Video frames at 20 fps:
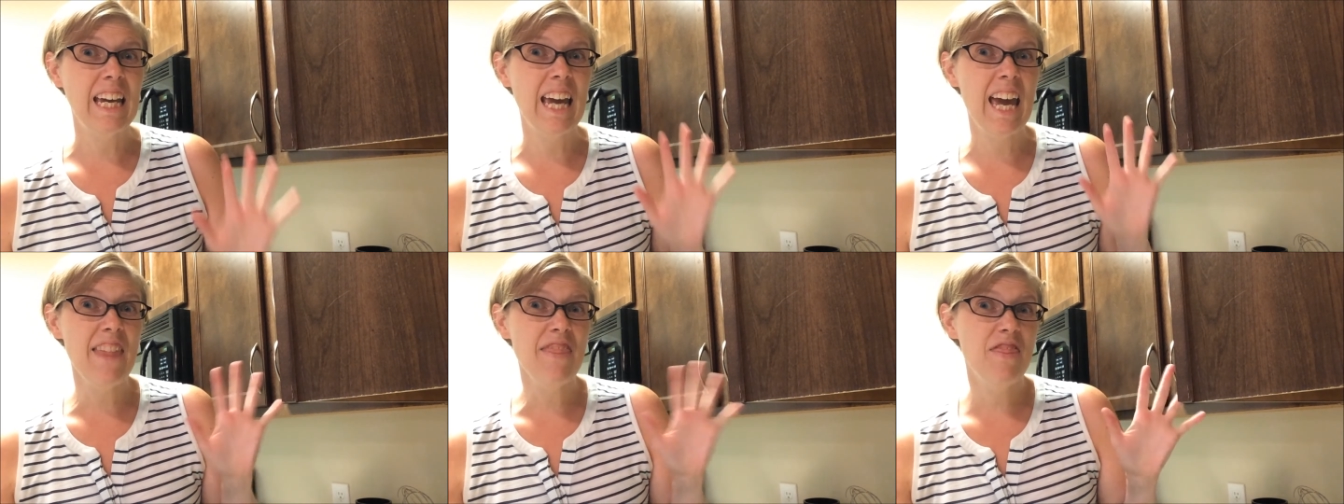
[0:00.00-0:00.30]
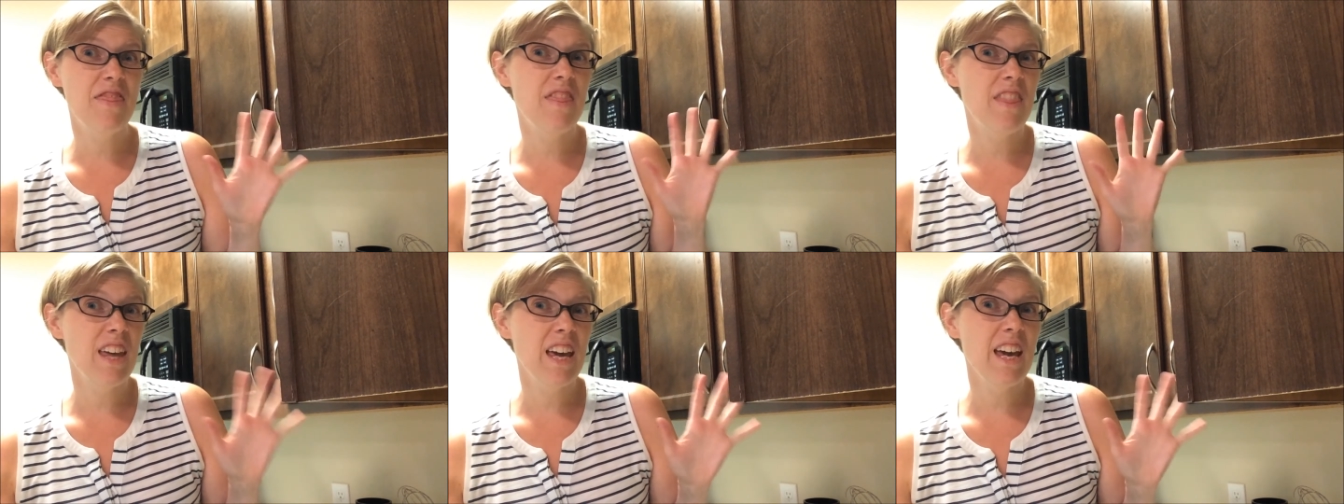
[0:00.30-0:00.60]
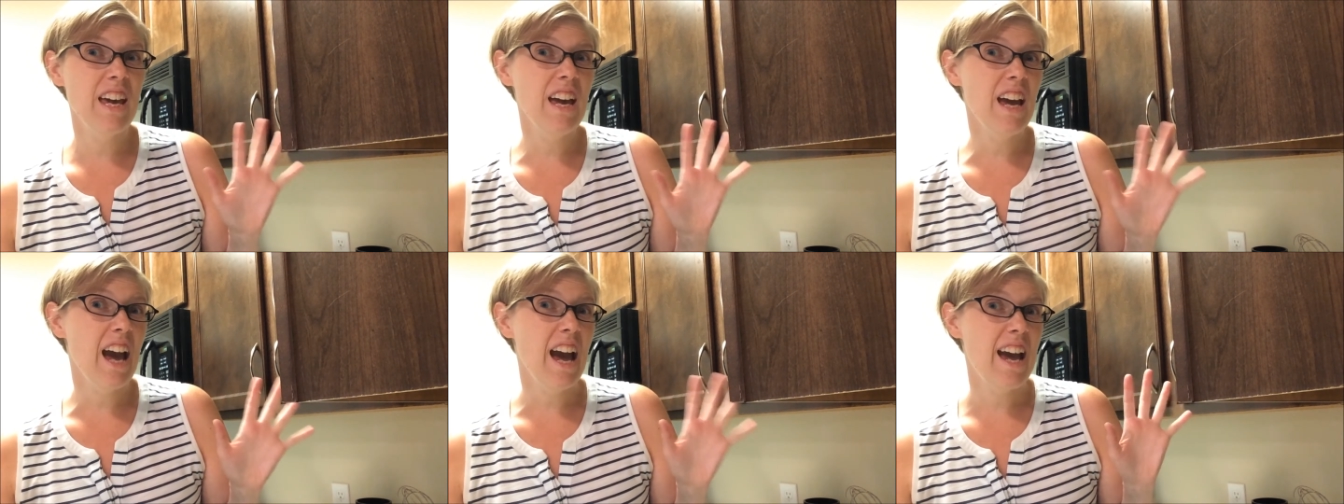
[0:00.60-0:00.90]
get
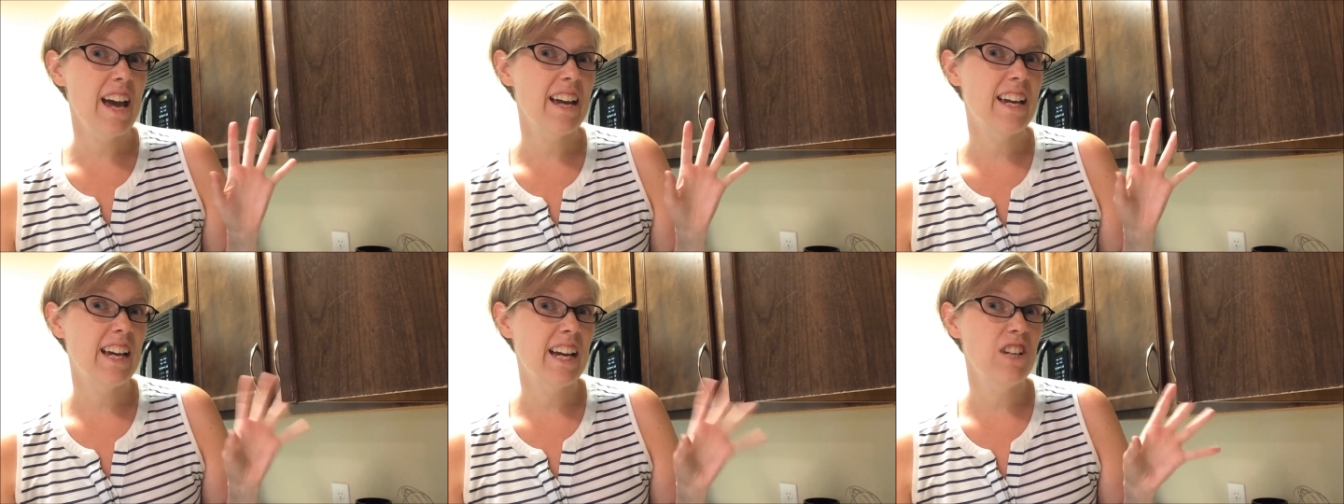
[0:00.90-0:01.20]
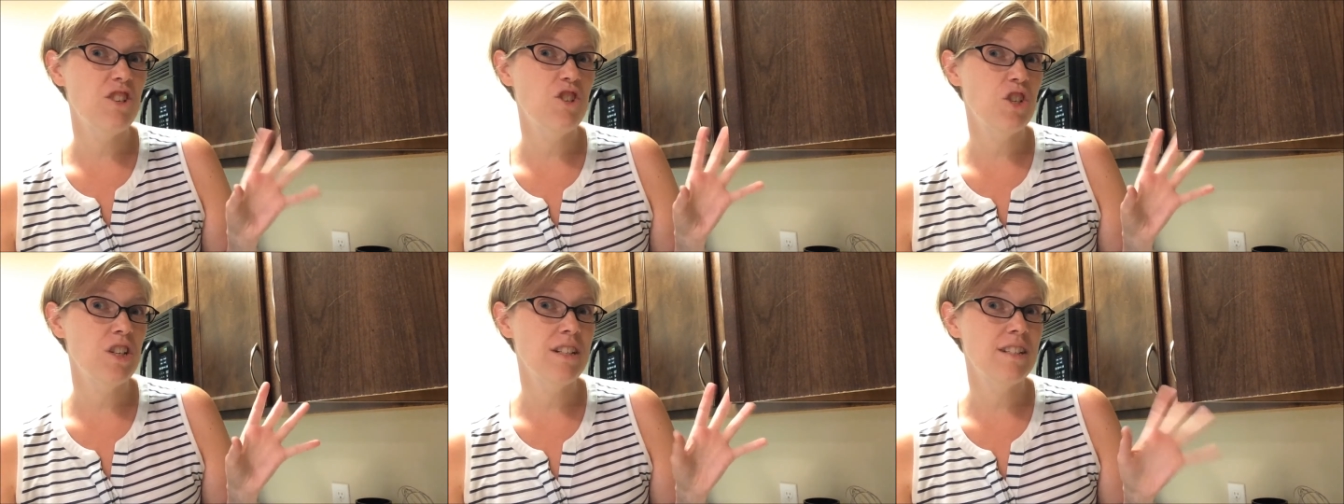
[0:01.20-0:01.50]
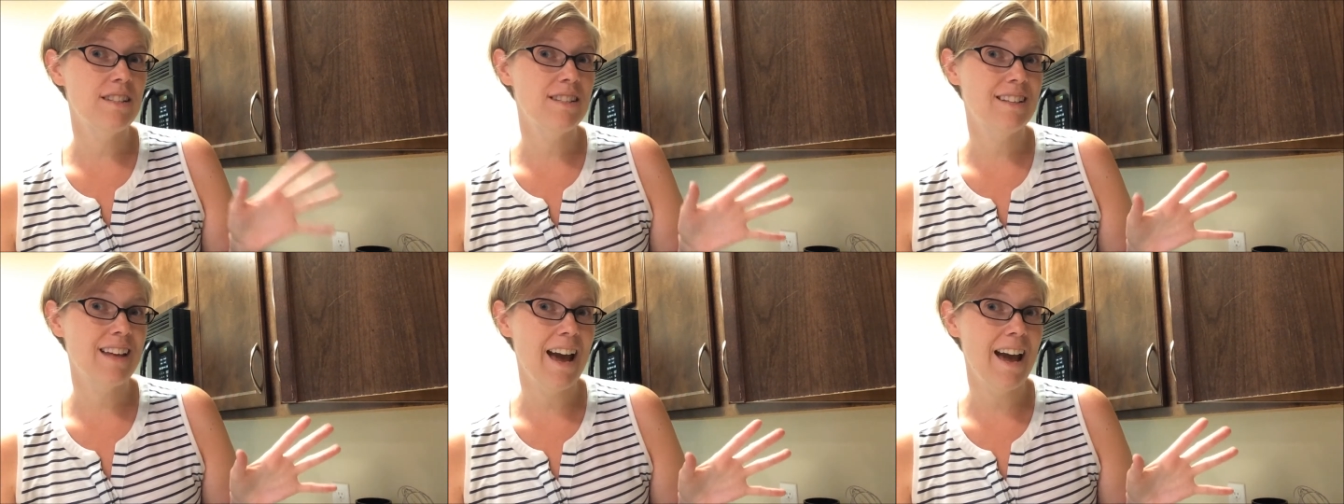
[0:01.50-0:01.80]
thee a
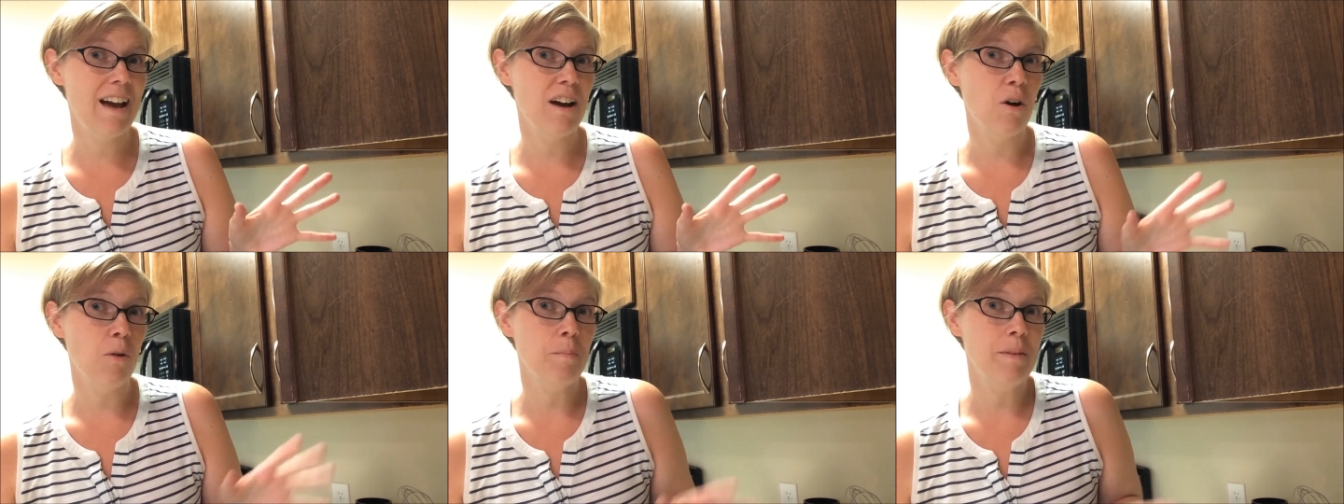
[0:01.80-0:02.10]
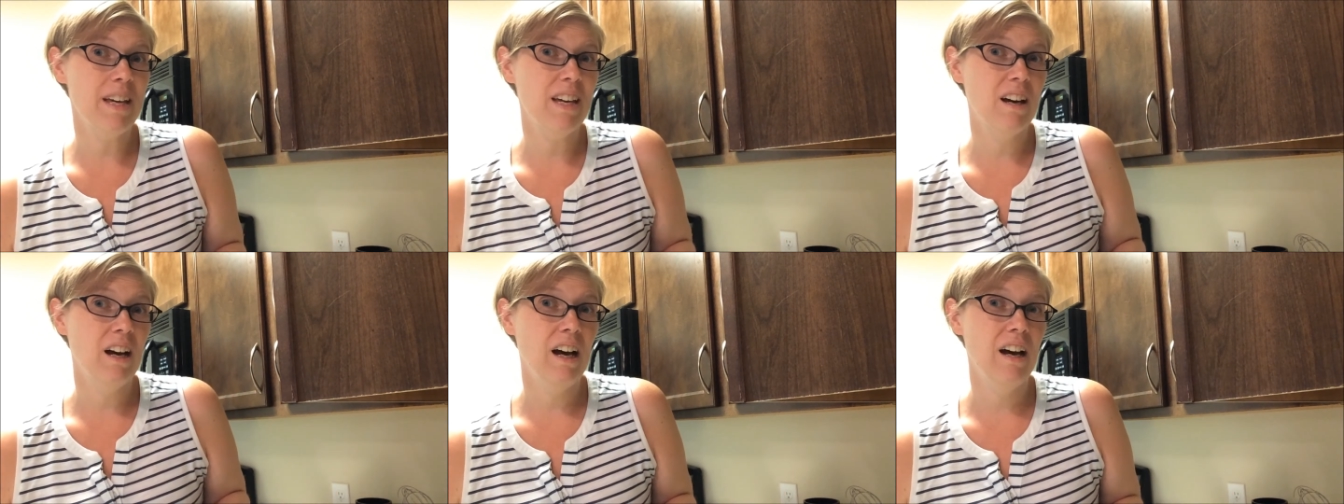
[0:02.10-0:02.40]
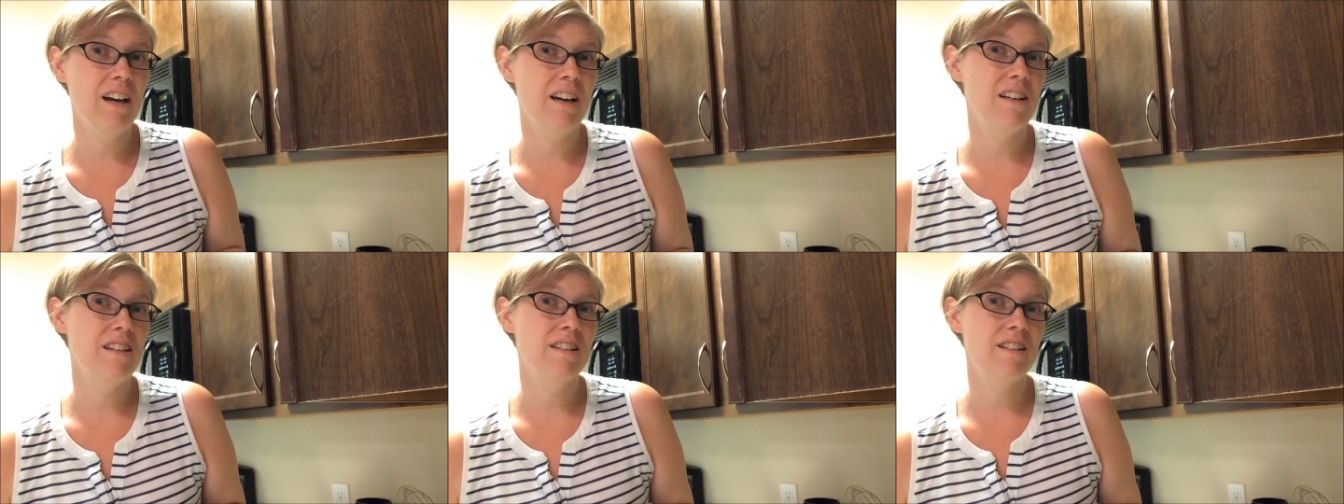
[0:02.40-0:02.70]
kitchen scale
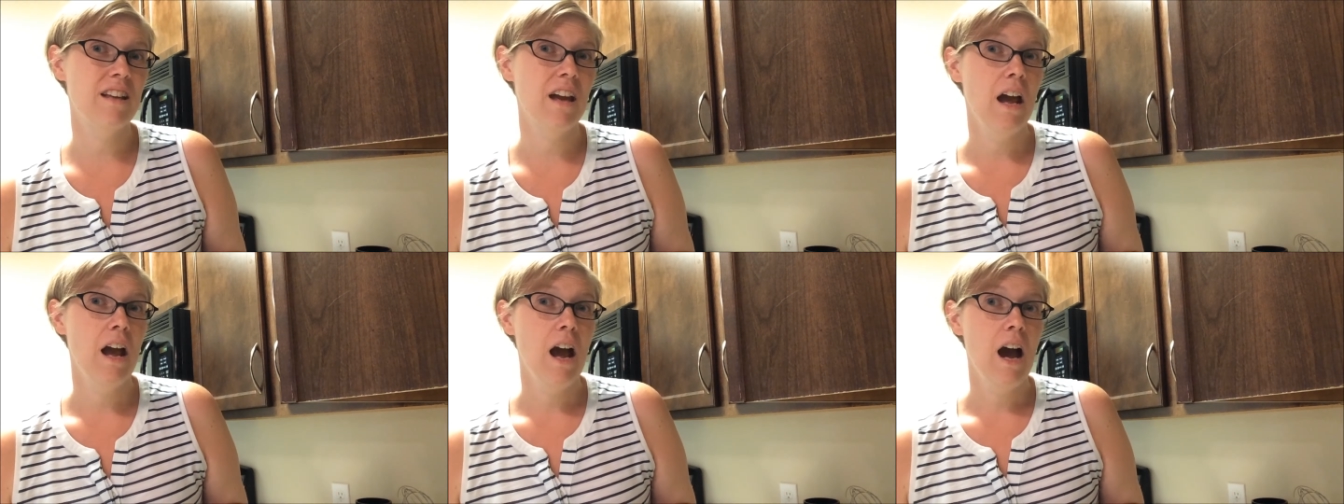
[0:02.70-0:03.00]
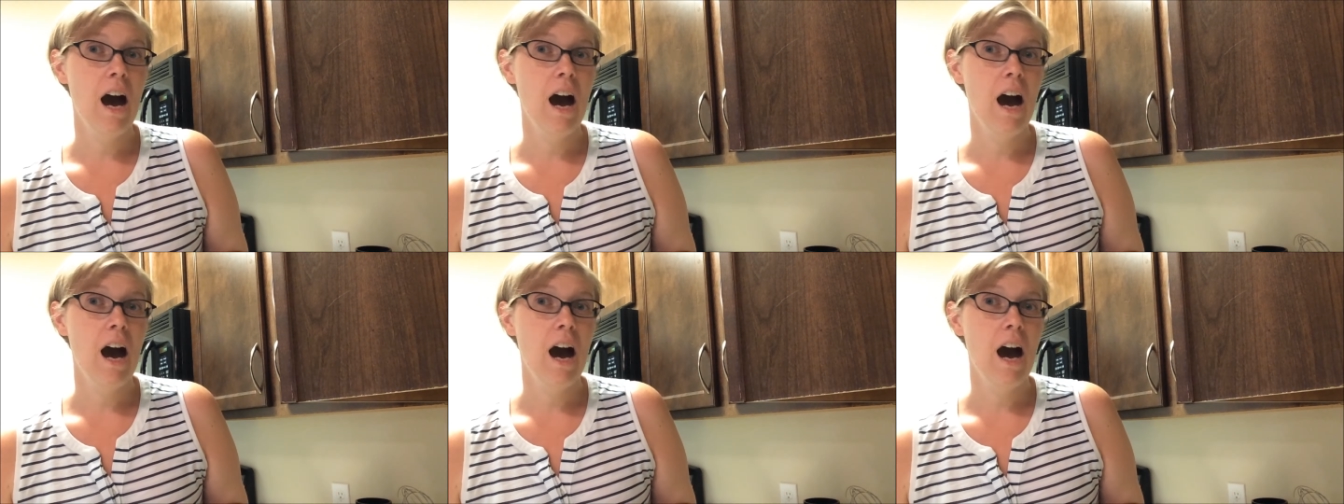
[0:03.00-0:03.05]
because